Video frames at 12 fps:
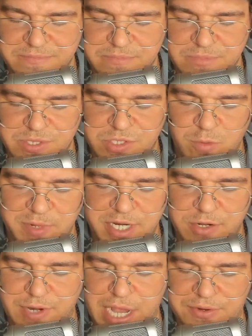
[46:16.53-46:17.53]
There's nobody
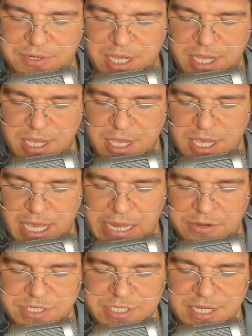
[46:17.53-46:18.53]
around, and
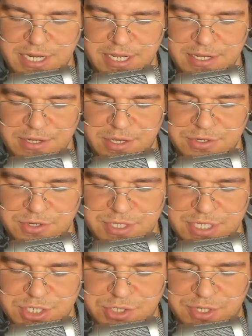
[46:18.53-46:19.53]
you're sitting under
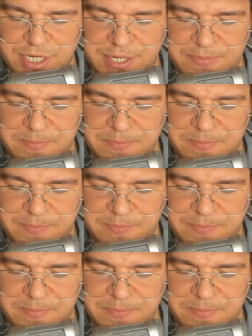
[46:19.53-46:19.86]
this tree.